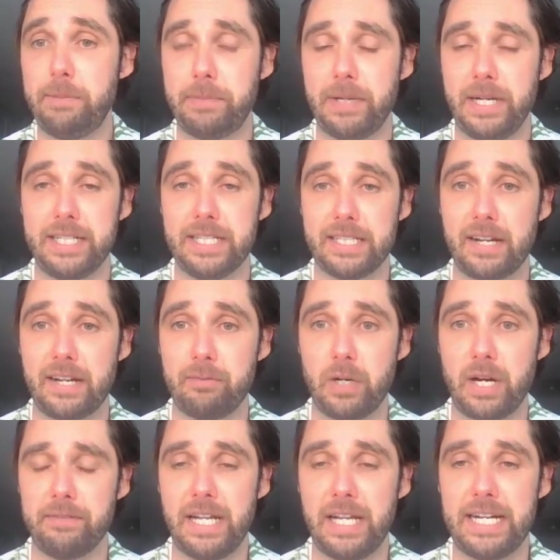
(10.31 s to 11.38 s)
but what
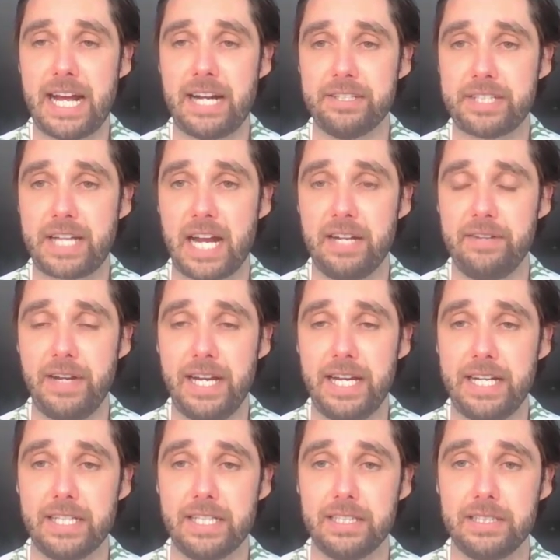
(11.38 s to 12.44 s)
I've laid out is kind of
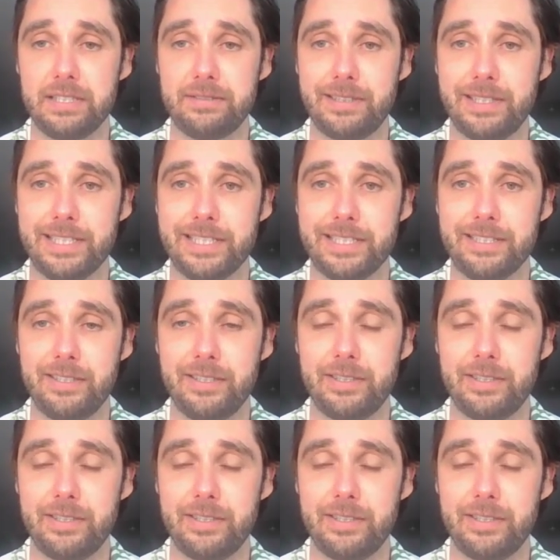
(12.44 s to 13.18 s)
a